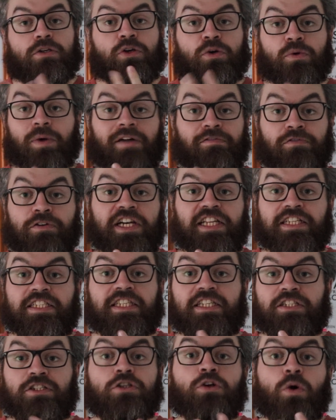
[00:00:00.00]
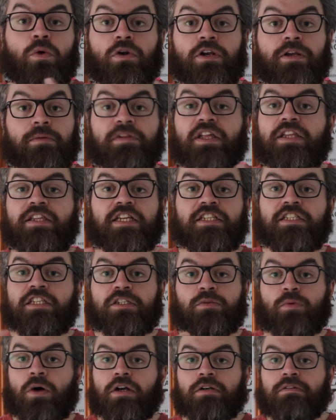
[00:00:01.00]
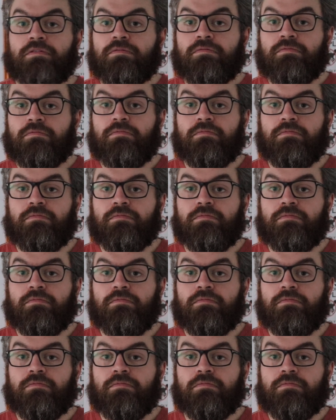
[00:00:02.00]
whoever it is that's told him that this is what